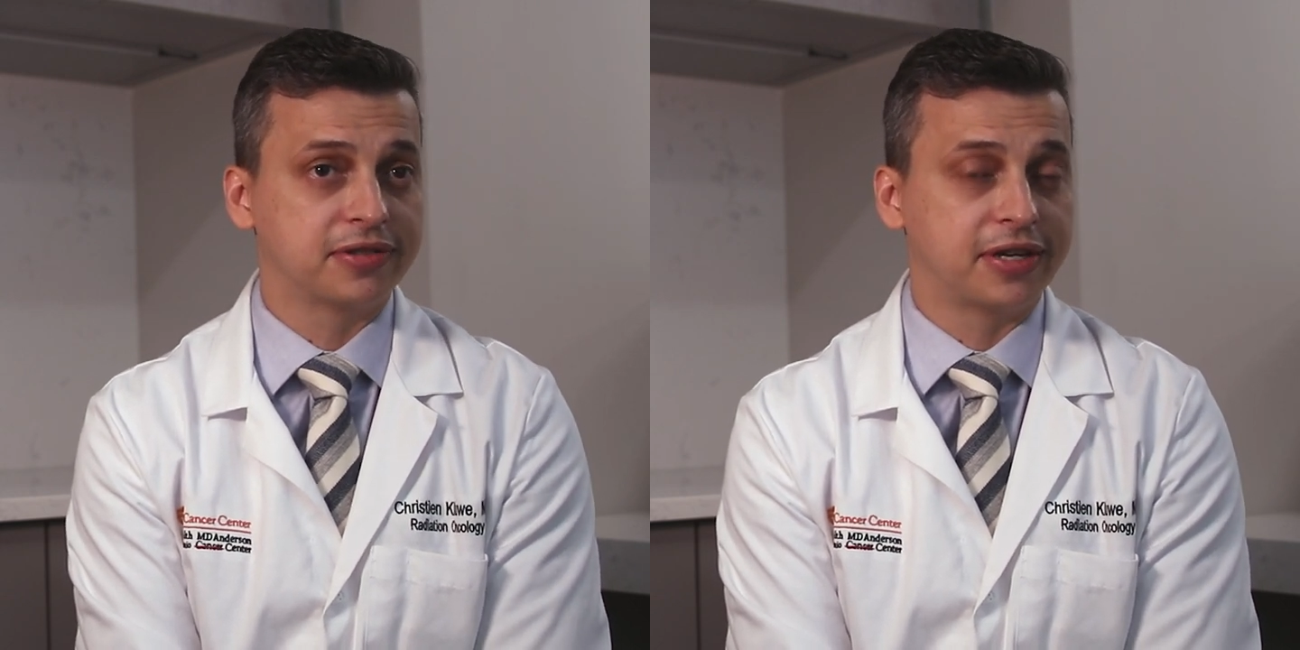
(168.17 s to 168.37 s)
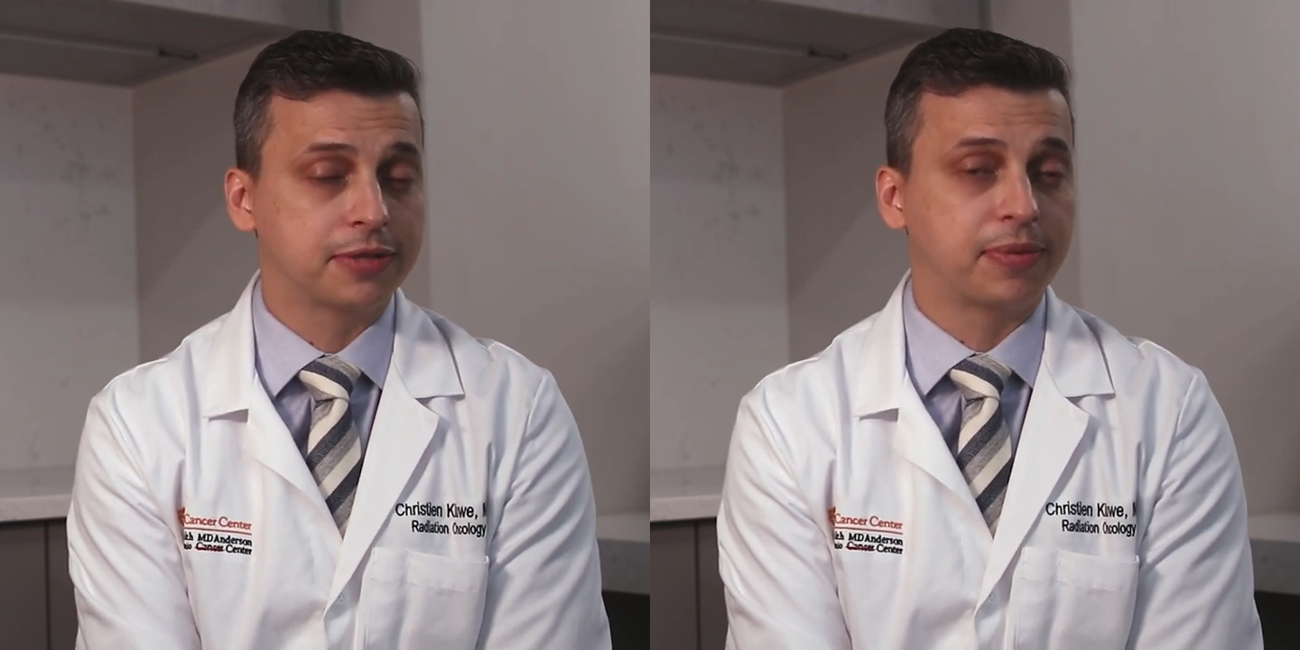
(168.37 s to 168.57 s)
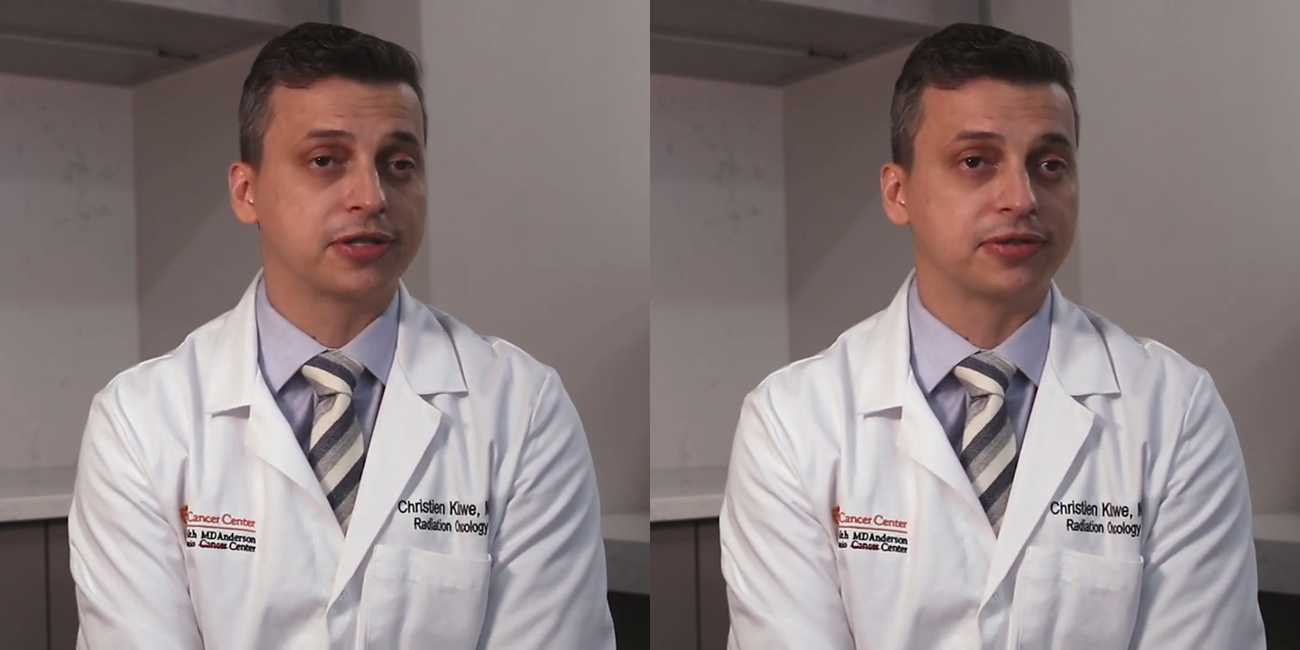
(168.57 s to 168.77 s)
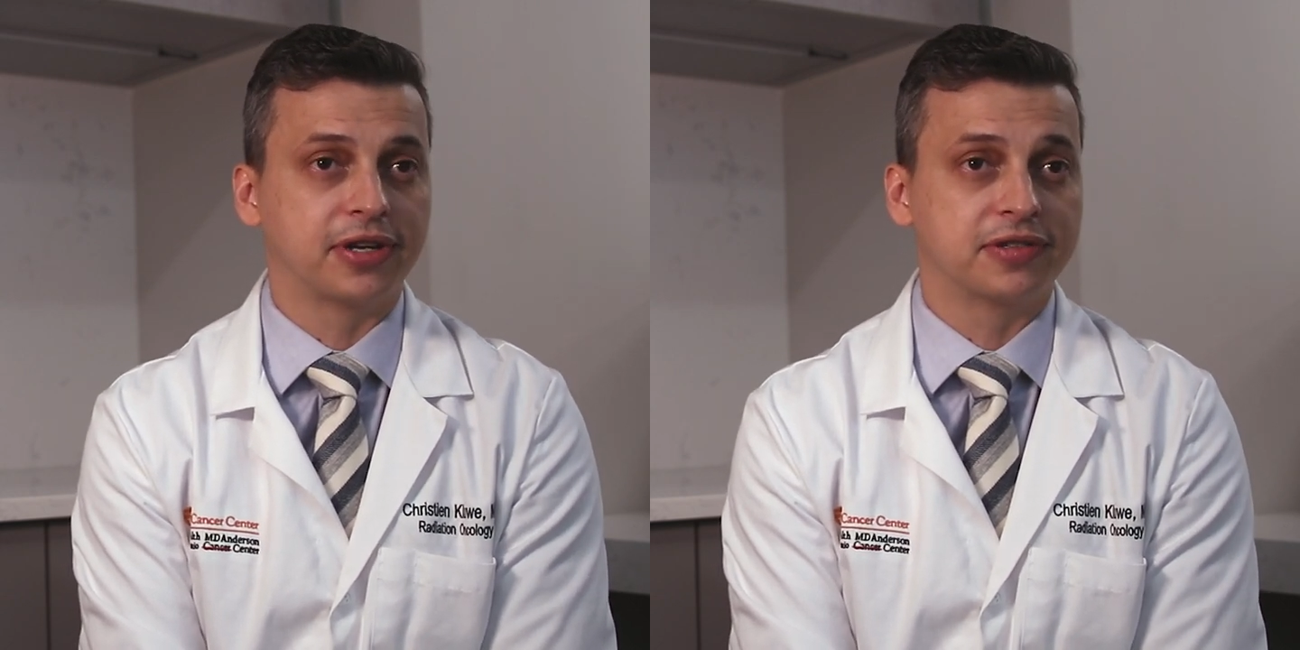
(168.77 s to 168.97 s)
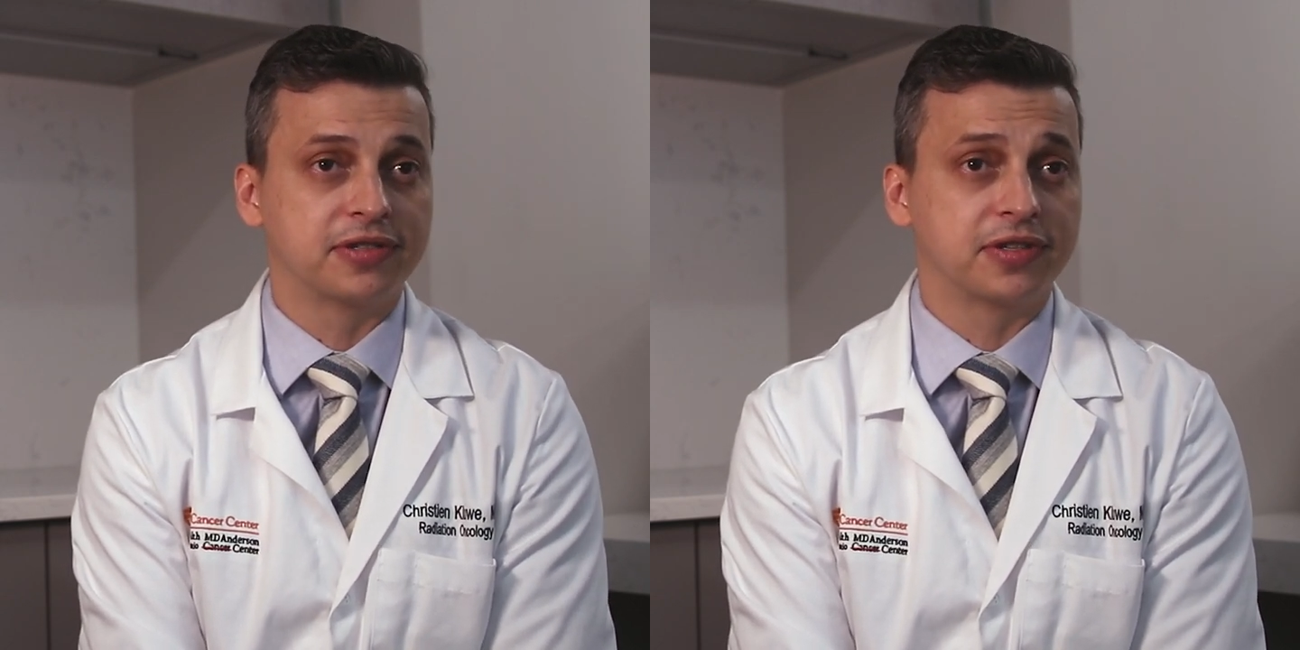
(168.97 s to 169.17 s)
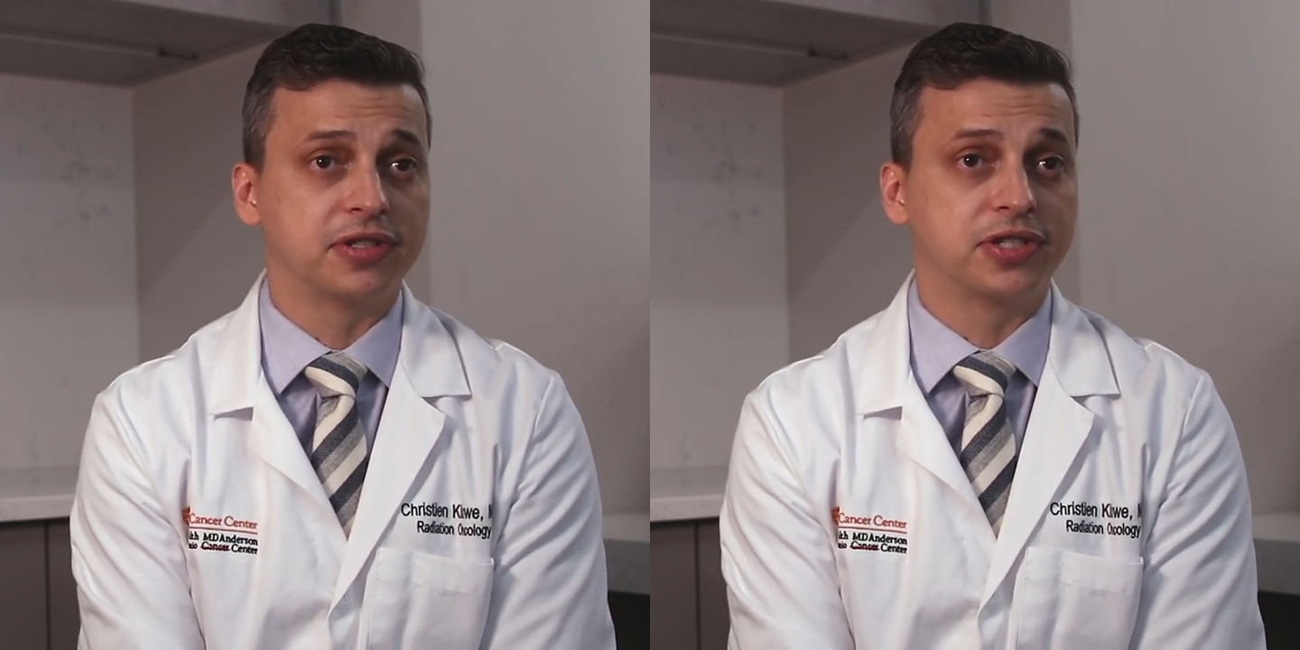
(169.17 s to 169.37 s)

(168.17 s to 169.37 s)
that specializes in